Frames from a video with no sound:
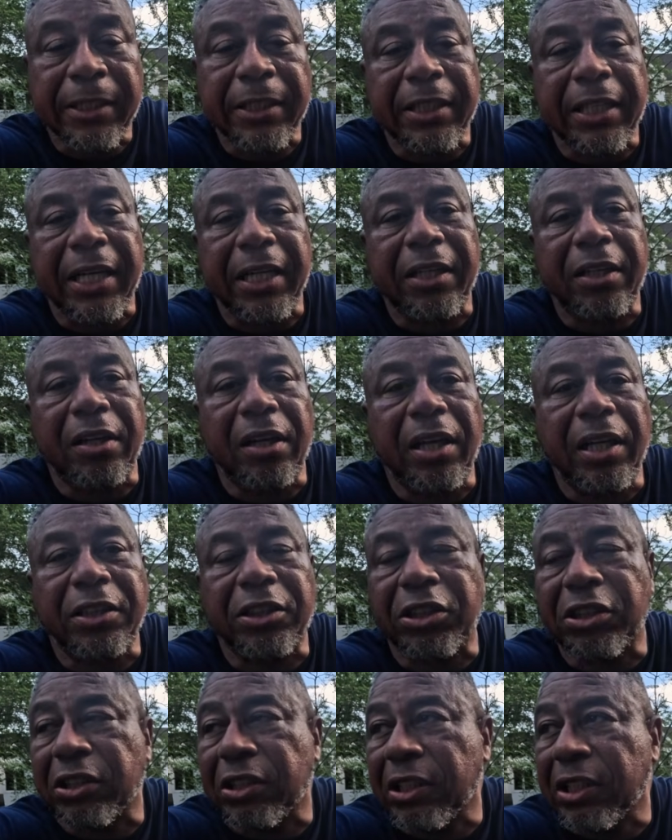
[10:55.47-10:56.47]
that
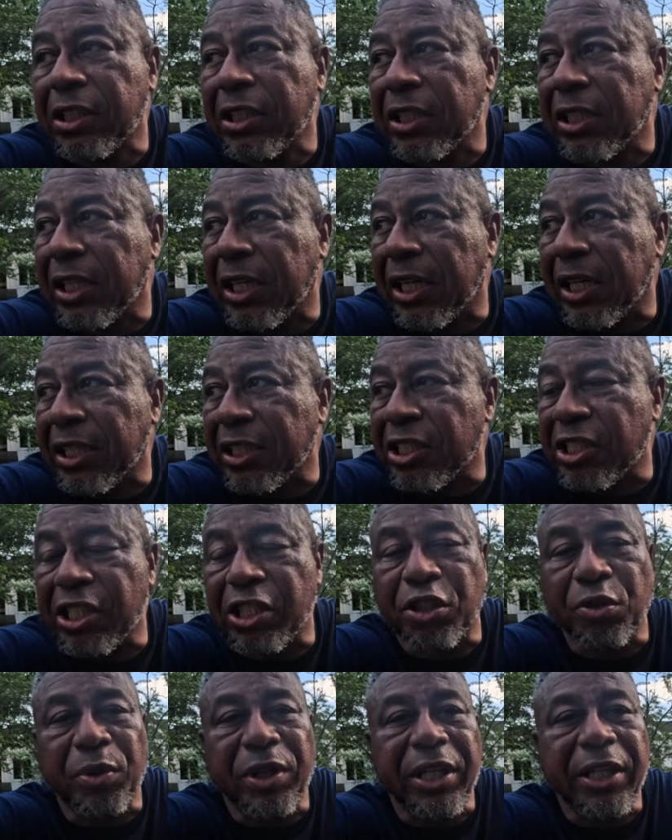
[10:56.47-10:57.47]
clutch
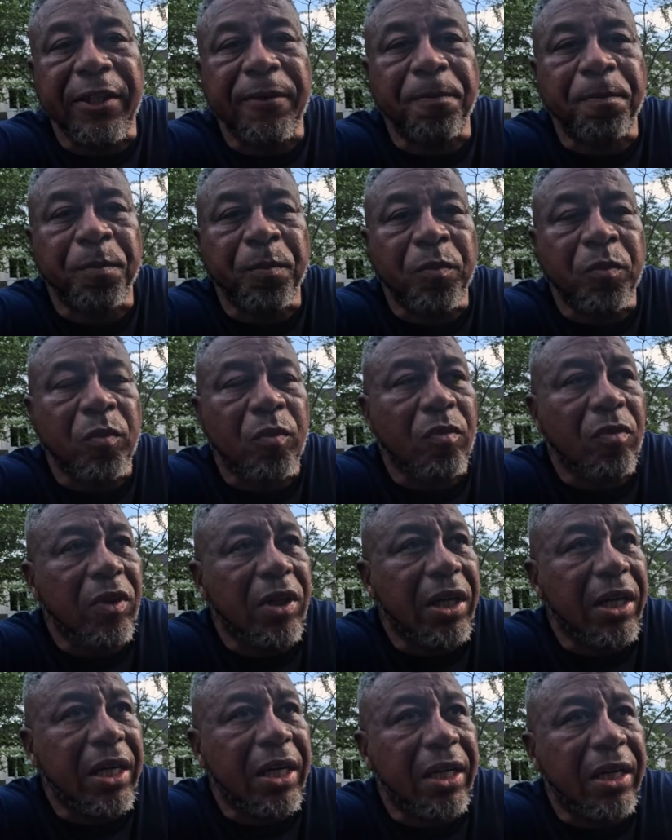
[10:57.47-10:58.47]
situated,
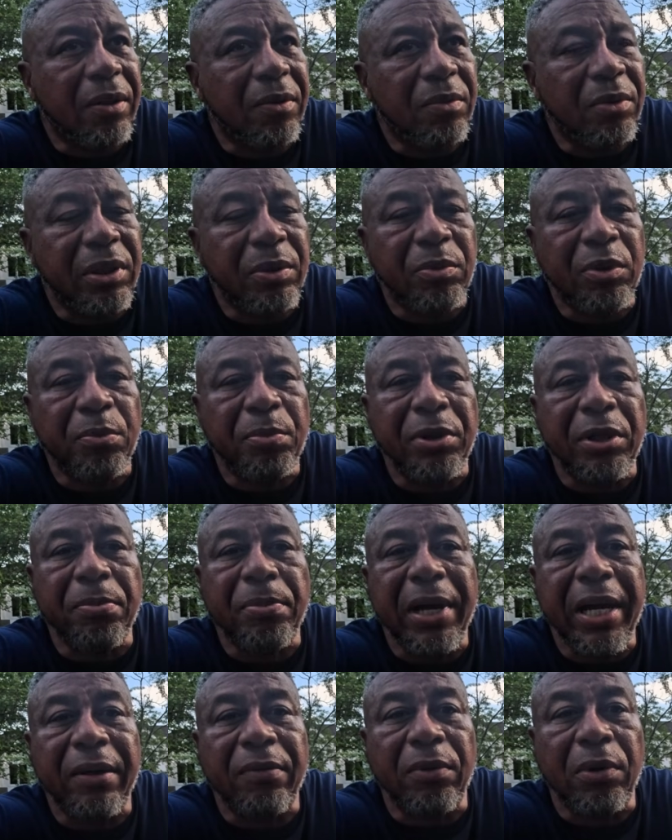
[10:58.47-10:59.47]
we will be
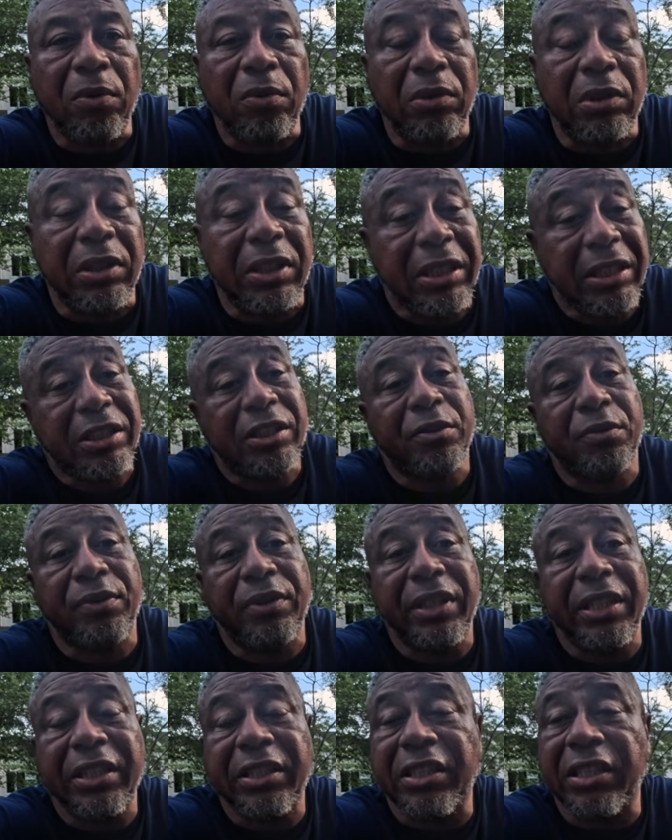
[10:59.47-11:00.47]
back rolling. Here's
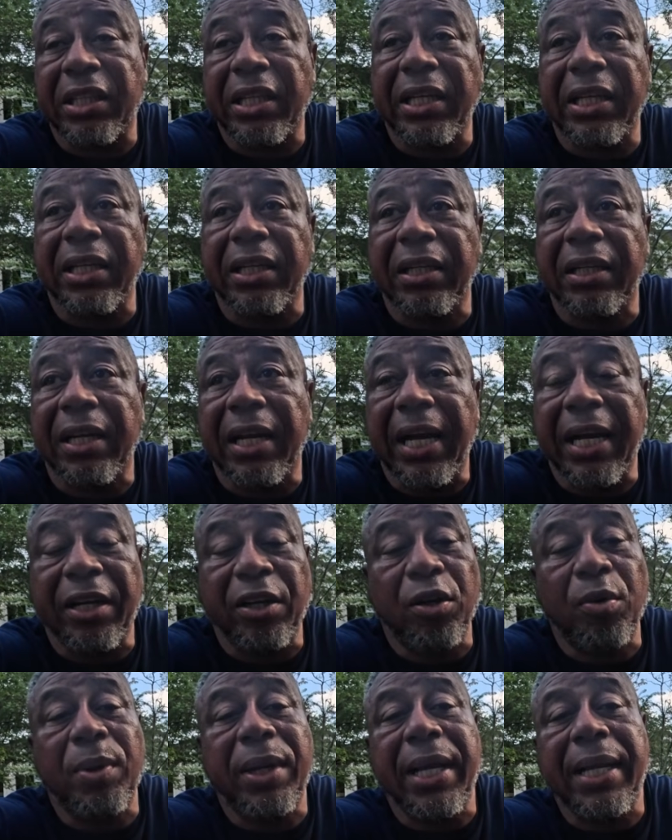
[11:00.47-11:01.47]
the thing. I
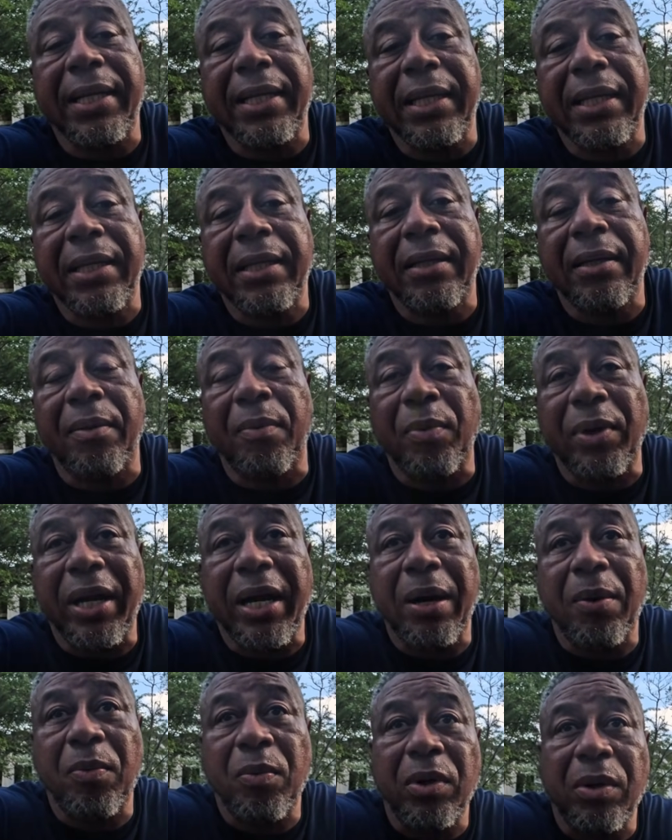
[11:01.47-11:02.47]
know what I did and
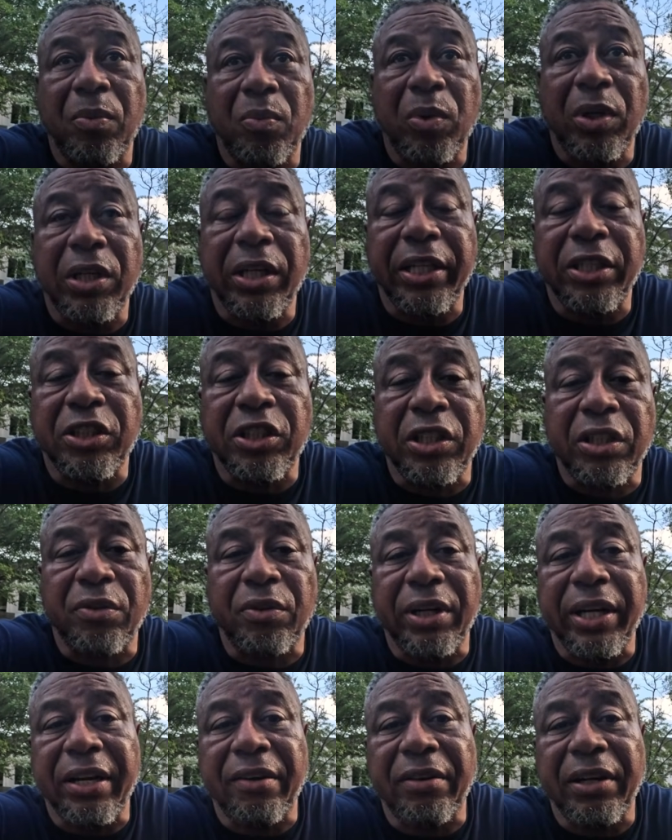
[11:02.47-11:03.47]
what
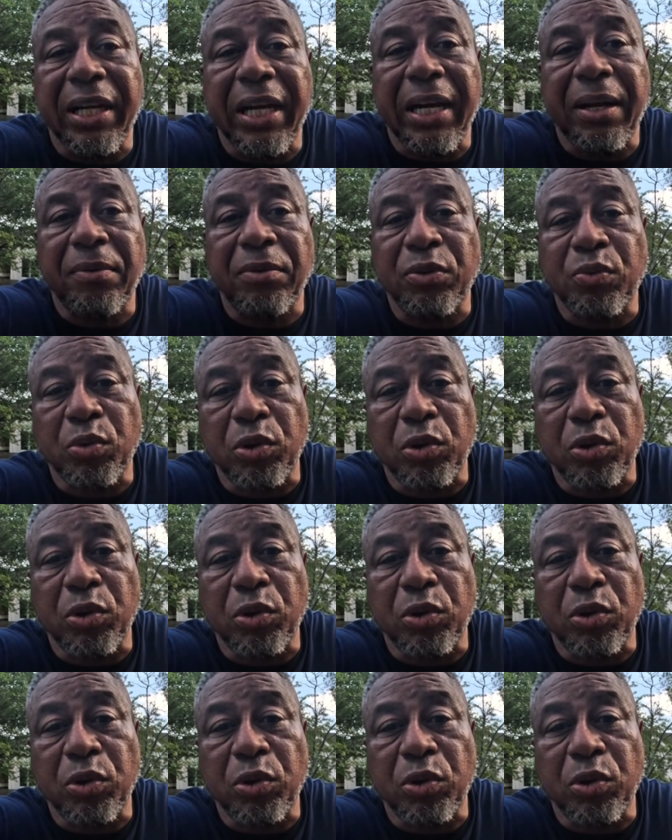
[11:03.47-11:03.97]
general area I was